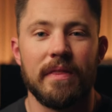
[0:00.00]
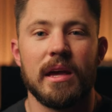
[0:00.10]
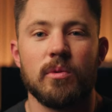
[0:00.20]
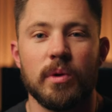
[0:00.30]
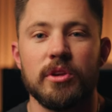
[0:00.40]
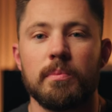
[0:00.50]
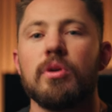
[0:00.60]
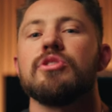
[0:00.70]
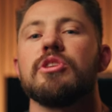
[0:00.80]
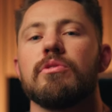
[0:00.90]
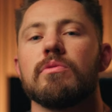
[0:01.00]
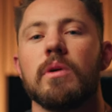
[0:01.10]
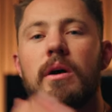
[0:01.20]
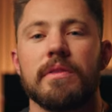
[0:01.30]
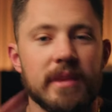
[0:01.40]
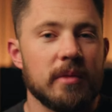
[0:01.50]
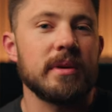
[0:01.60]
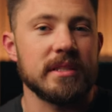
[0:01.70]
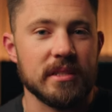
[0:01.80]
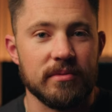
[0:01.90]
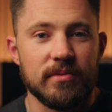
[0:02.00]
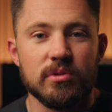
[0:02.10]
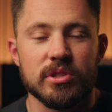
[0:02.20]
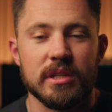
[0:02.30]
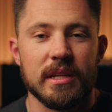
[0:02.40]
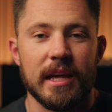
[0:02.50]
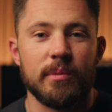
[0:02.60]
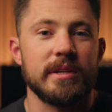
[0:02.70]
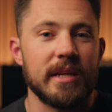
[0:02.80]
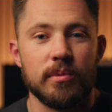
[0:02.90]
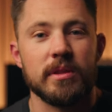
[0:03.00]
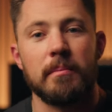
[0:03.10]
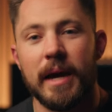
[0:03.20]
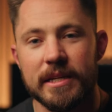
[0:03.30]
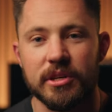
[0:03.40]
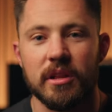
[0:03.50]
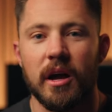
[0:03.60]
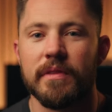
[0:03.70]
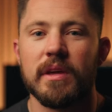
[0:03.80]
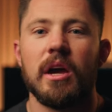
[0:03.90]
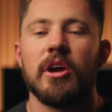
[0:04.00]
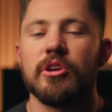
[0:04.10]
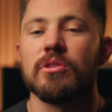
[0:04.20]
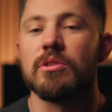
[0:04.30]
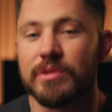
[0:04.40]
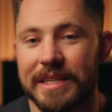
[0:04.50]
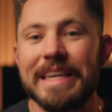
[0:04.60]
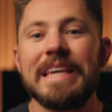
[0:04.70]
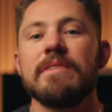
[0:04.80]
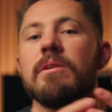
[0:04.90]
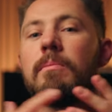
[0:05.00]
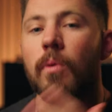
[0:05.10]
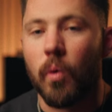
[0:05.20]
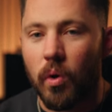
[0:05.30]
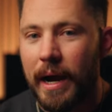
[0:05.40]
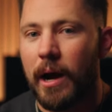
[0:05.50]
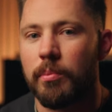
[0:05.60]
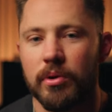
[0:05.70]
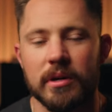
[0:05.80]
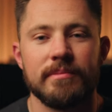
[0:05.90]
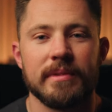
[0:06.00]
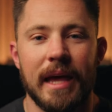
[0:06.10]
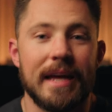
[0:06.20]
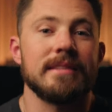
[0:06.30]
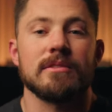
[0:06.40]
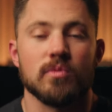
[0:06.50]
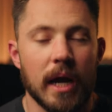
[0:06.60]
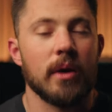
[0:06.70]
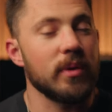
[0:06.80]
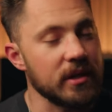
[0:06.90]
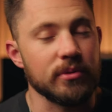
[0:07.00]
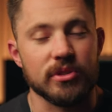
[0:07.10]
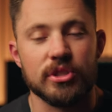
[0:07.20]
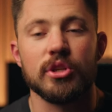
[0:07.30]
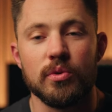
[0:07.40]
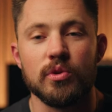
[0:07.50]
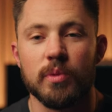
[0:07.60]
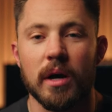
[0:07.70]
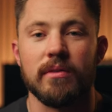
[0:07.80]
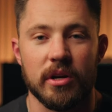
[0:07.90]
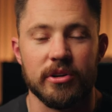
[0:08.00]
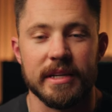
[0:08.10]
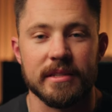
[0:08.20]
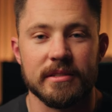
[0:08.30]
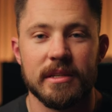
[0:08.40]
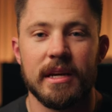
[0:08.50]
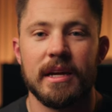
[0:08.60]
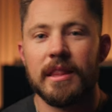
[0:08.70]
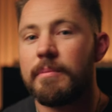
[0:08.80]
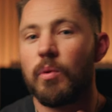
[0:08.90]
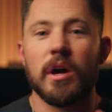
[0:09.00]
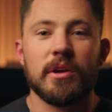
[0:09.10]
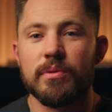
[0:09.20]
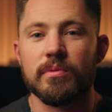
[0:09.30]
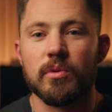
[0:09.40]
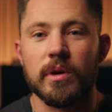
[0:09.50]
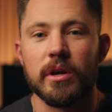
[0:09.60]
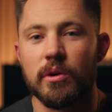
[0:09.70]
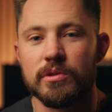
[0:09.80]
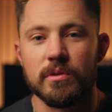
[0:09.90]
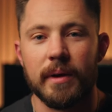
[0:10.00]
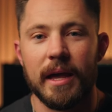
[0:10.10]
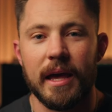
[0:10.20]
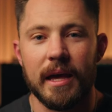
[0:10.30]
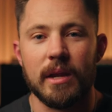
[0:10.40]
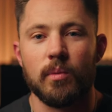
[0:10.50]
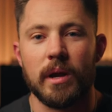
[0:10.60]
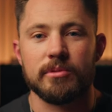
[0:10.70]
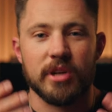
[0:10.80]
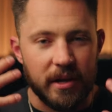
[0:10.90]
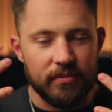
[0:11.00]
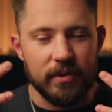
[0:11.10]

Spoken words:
And then when you push it through a thick piece of diffusion like we did with the magic cloth, you're losing even more output. Hence why we use two 1200Ds. Let me walk you through what goes through my head when I'm trying to